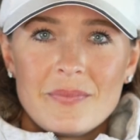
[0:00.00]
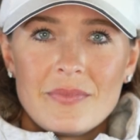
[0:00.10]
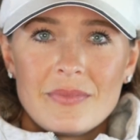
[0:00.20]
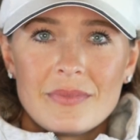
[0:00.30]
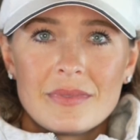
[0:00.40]

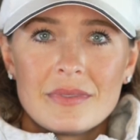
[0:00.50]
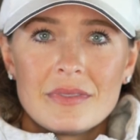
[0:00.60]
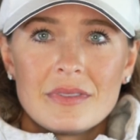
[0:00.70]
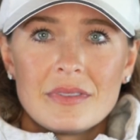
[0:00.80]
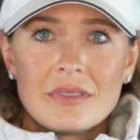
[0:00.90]
Came third
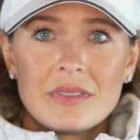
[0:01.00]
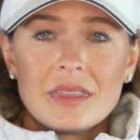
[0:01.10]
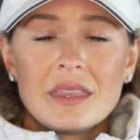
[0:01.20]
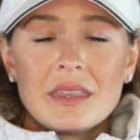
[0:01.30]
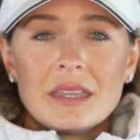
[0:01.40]
overall
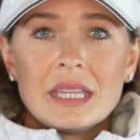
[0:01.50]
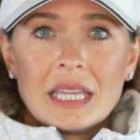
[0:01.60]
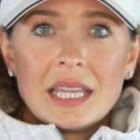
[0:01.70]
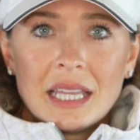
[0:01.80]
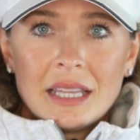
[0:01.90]
despite being
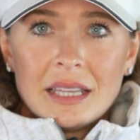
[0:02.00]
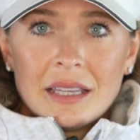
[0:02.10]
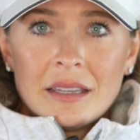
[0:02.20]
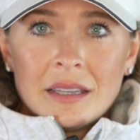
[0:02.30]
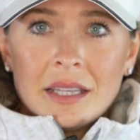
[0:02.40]
sick.
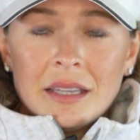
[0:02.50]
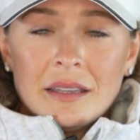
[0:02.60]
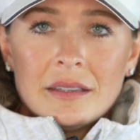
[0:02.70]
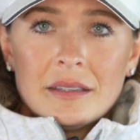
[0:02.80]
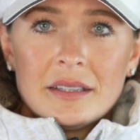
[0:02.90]

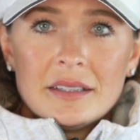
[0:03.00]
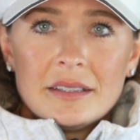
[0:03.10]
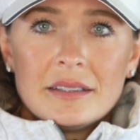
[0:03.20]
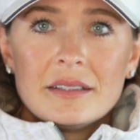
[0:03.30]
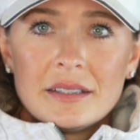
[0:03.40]

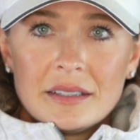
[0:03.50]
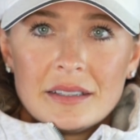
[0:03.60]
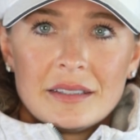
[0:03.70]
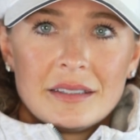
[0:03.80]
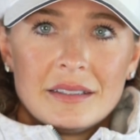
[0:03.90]
Tell
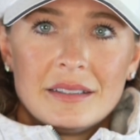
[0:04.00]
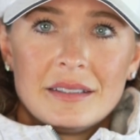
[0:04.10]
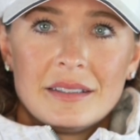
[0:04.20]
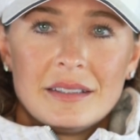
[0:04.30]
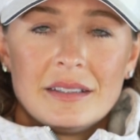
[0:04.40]
me
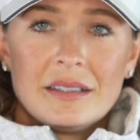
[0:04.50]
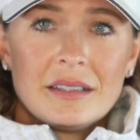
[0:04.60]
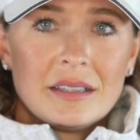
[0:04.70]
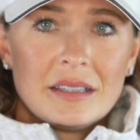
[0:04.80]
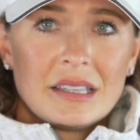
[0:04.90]
a little bit
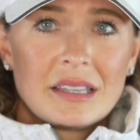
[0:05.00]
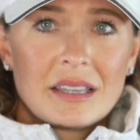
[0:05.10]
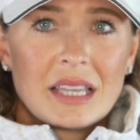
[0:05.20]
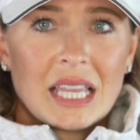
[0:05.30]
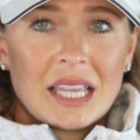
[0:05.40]
about what
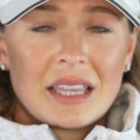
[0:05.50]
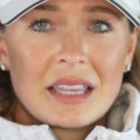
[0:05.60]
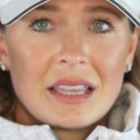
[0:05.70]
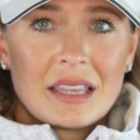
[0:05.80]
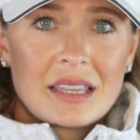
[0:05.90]
happened
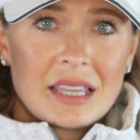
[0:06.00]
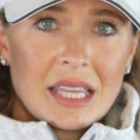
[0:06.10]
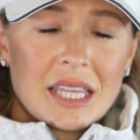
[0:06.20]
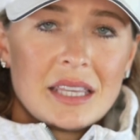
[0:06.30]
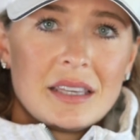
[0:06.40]
next. Like,
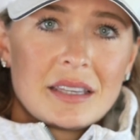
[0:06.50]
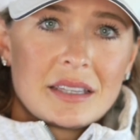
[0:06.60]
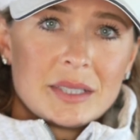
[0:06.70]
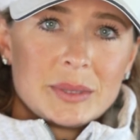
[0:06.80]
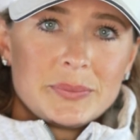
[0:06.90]
you
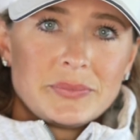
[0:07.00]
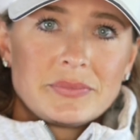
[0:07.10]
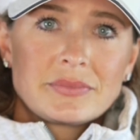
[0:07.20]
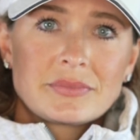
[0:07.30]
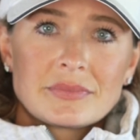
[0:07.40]
returned to
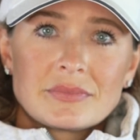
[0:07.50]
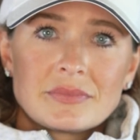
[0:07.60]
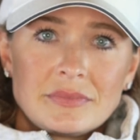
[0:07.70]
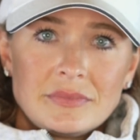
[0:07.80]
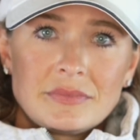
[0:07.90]
California,
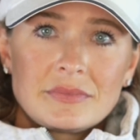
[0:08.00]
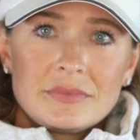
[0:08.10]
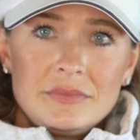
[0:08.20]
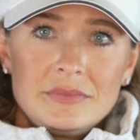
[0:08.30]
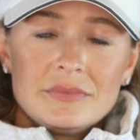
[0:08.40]

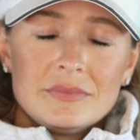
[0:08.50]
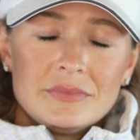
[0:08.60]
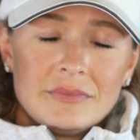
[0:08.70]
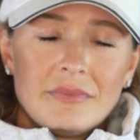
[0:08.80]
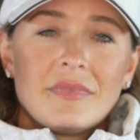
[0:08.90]
and then what happened?